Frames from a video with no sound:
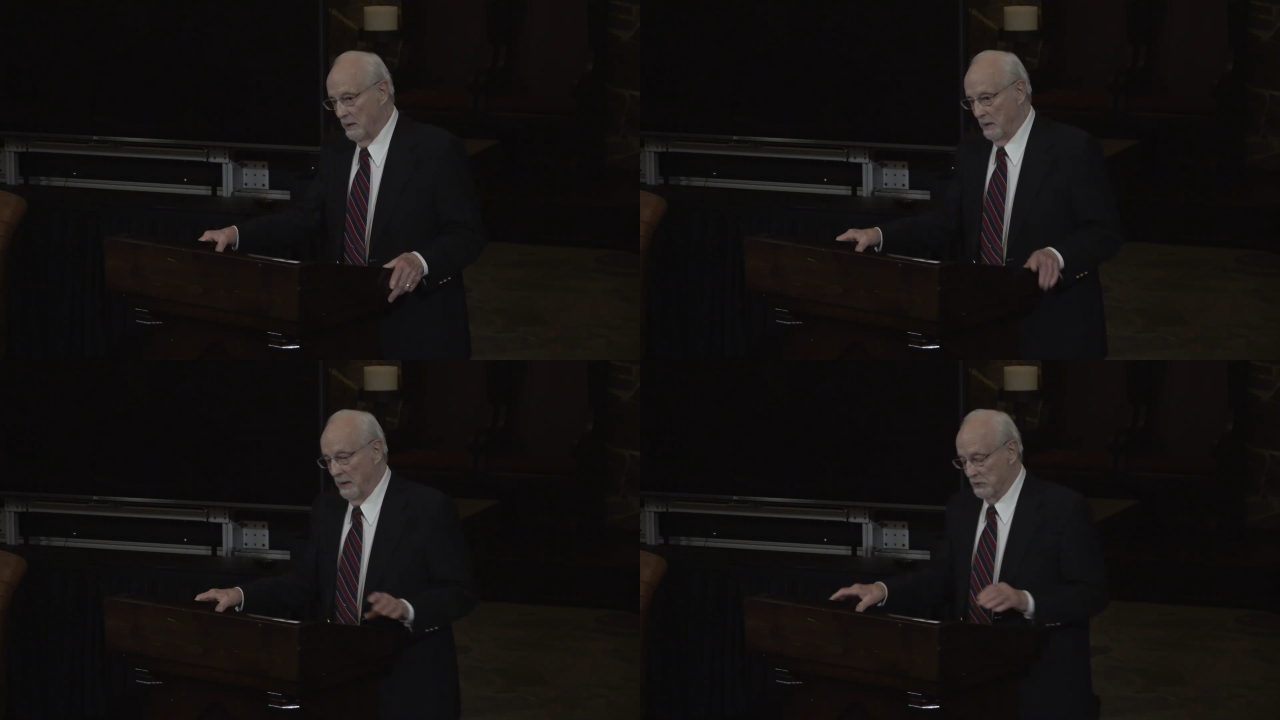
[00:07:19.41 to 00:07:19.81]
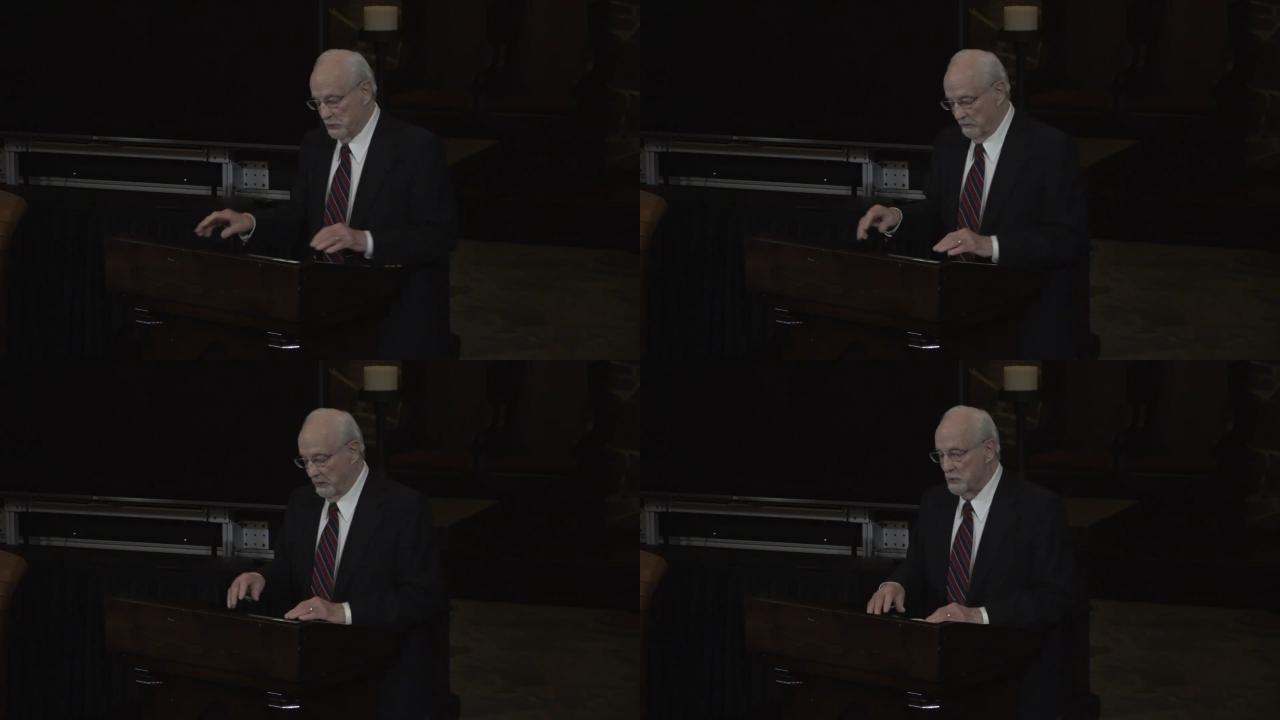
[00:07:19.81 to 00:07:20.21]

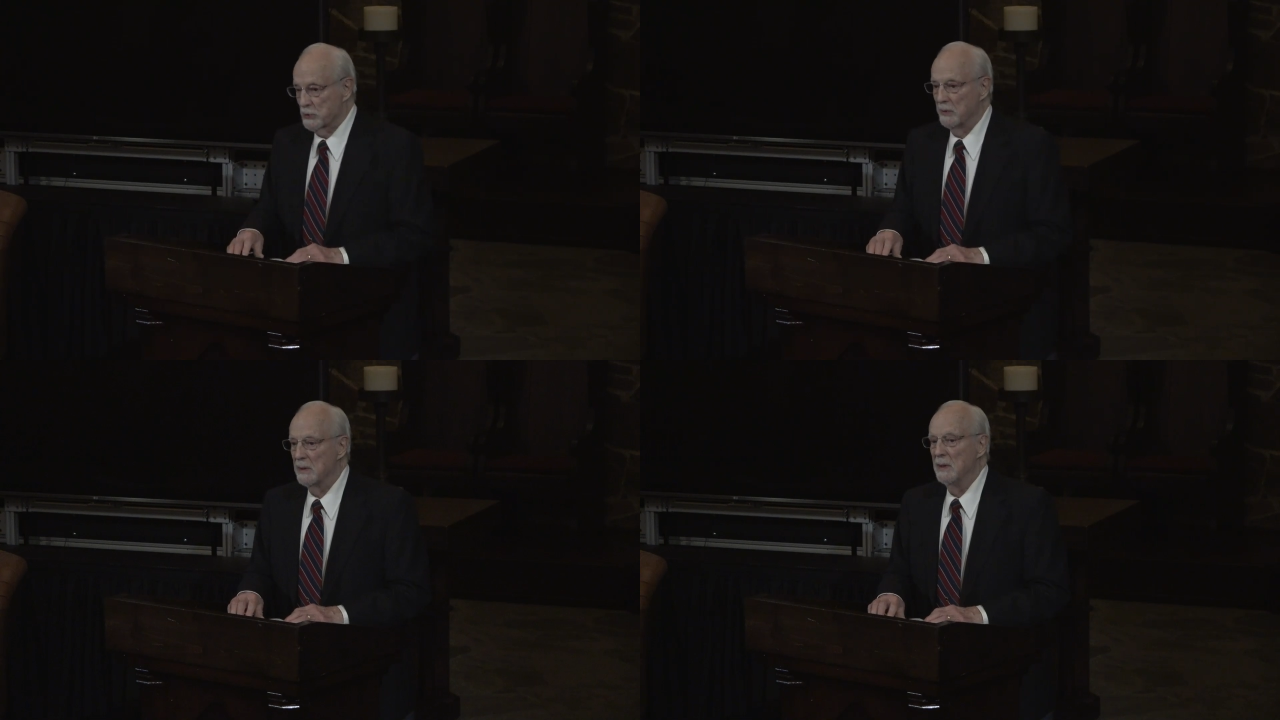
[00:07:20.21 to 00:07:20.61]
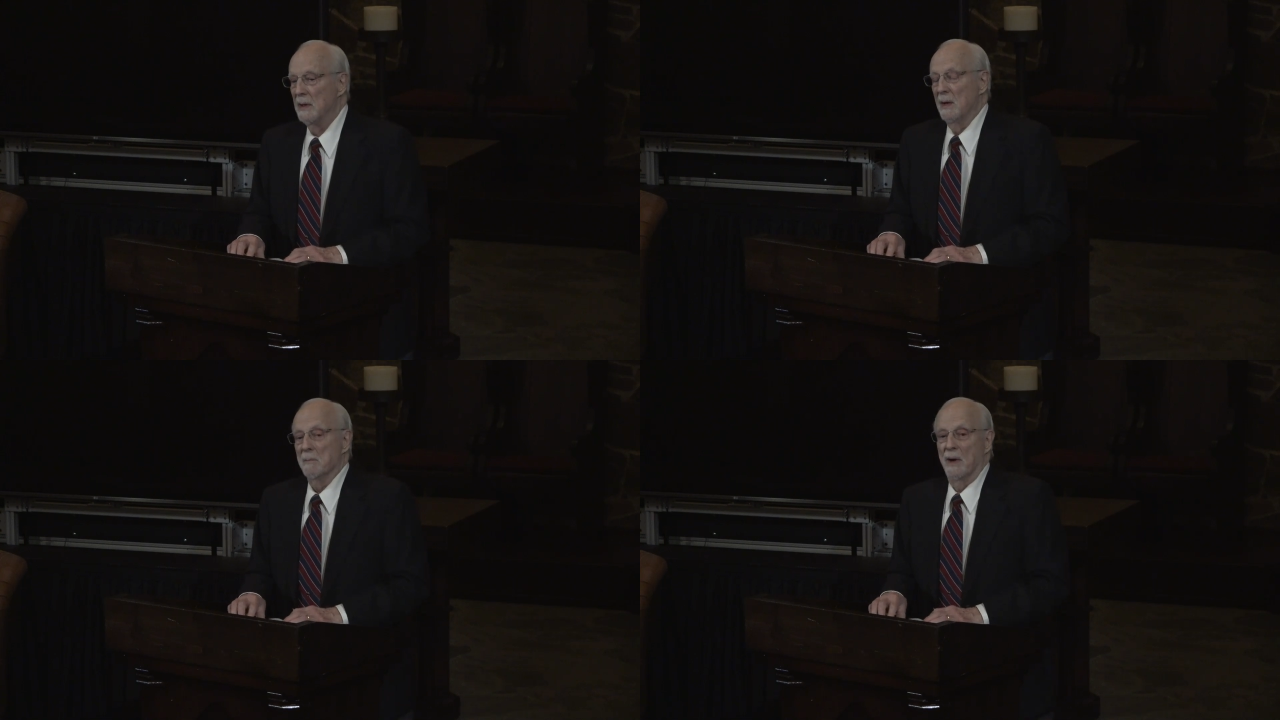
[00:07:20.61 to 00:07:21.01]
excavation
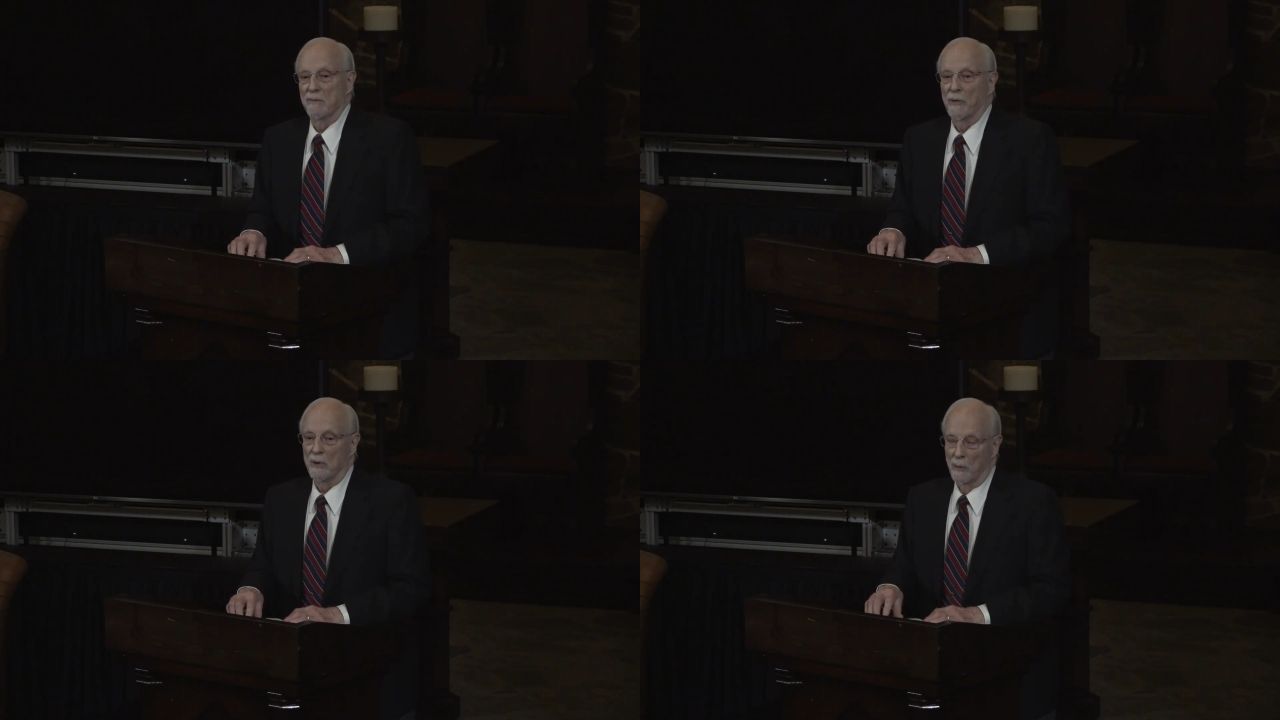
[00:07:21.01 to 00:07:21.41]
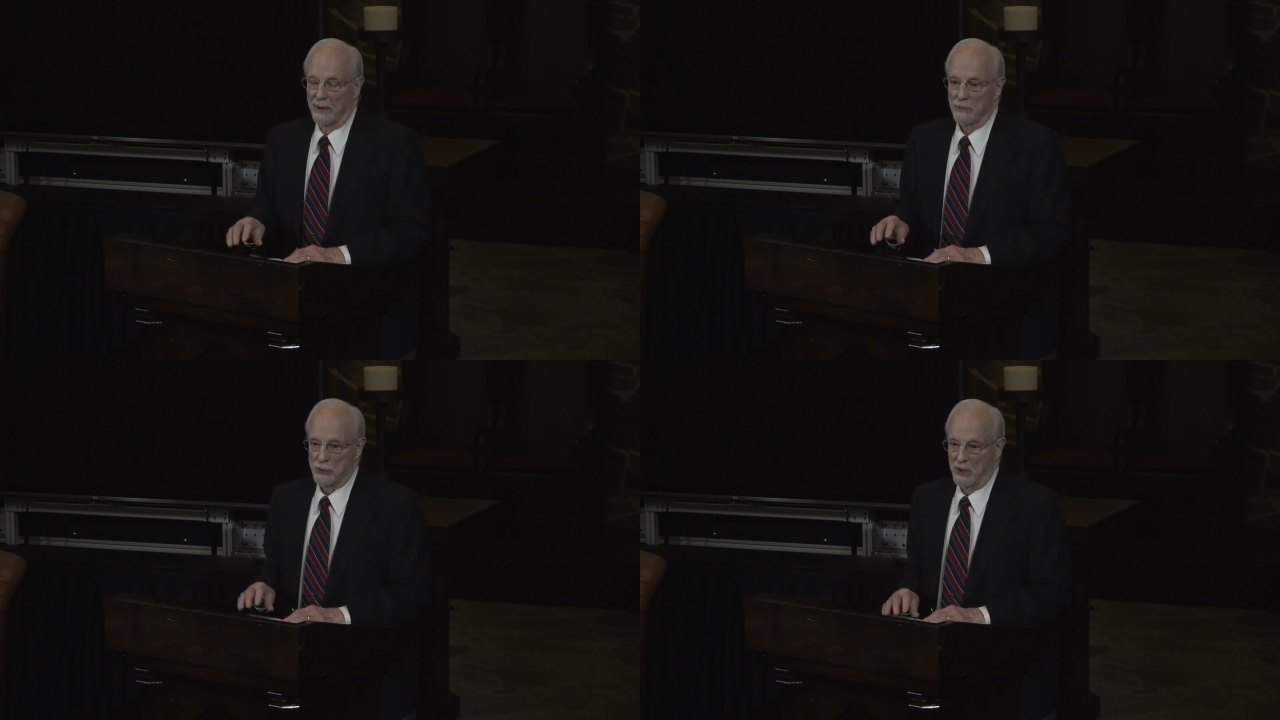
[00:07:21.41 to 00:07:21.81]
by
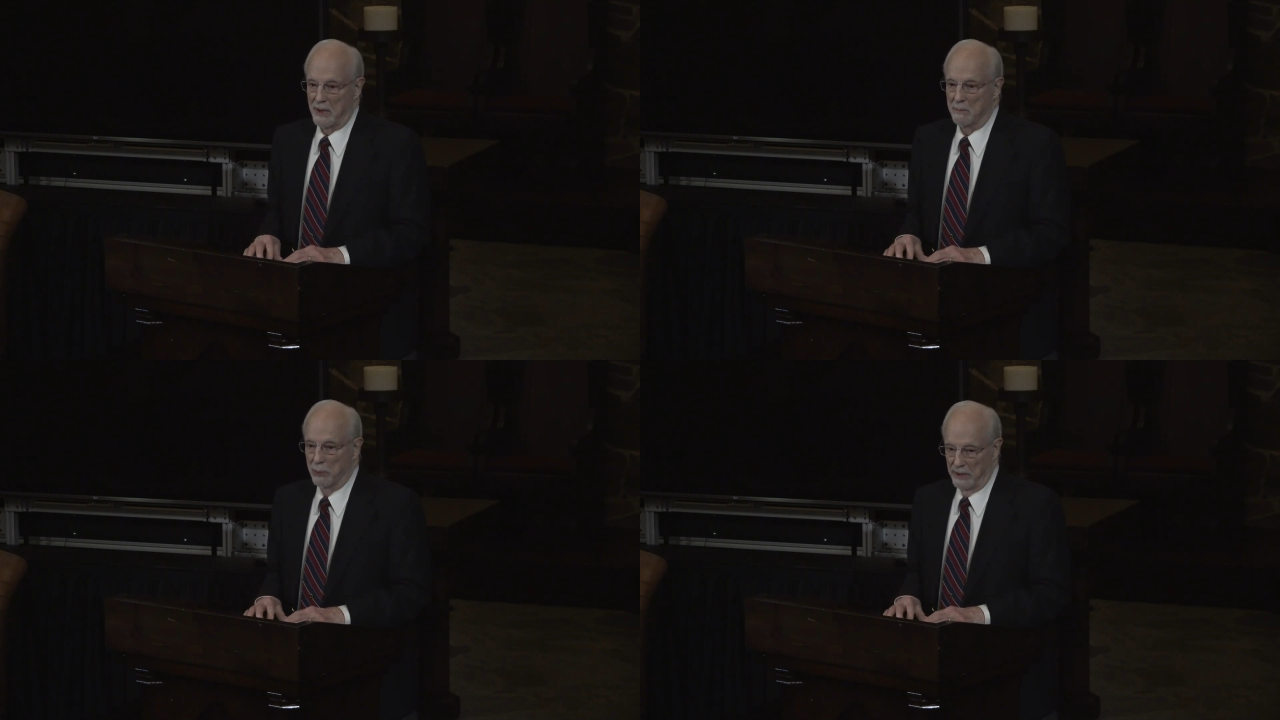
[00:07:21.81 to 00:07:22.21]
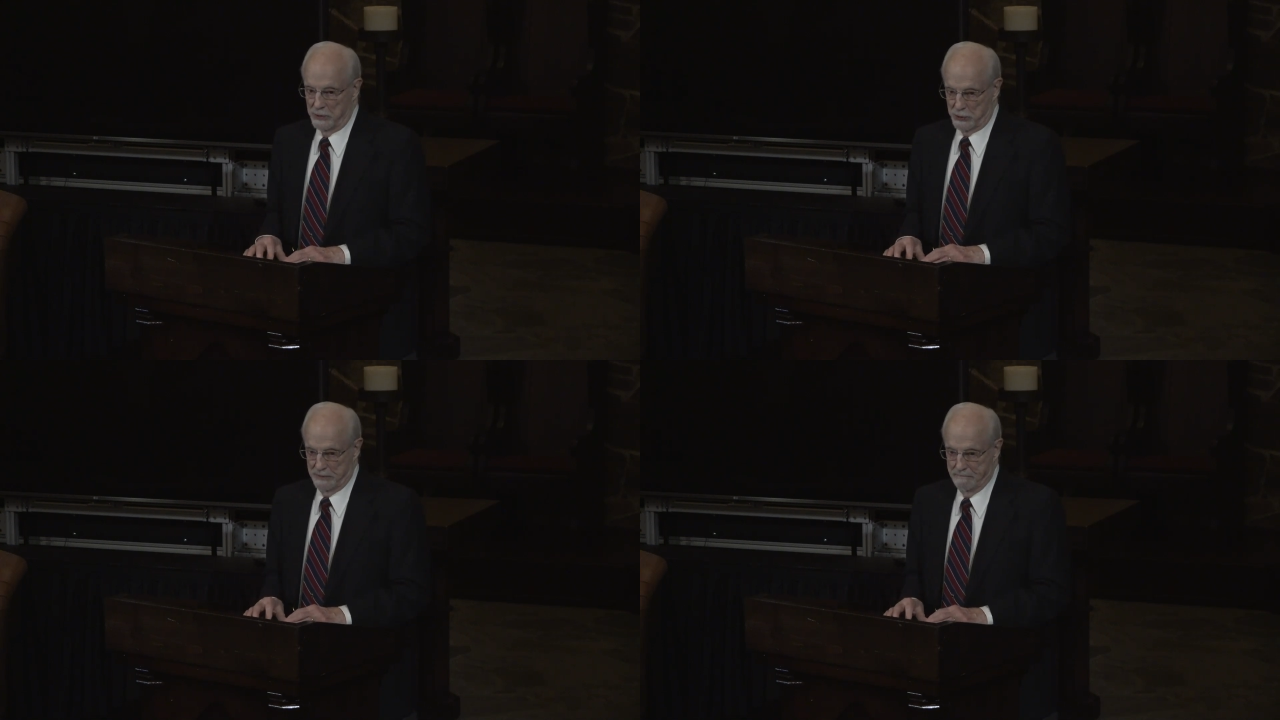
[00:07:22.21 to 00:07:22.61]
Frederick J.
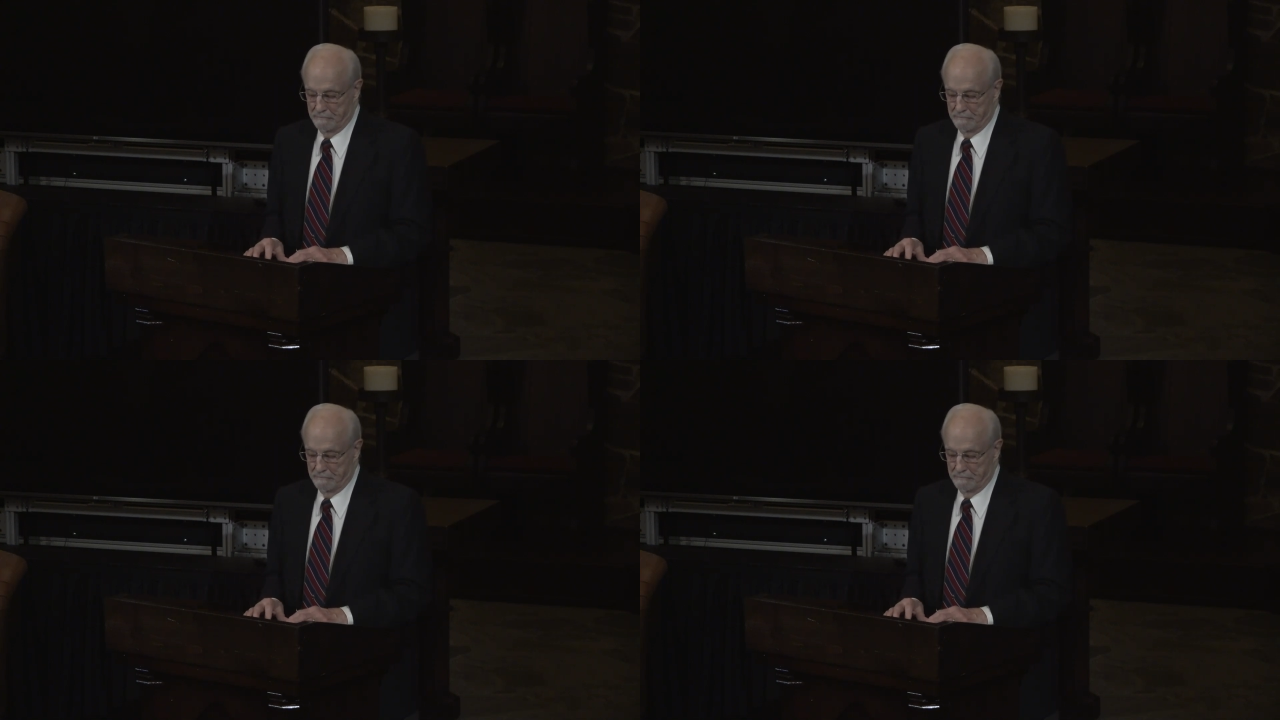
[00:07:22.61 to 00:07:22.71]
Bliss.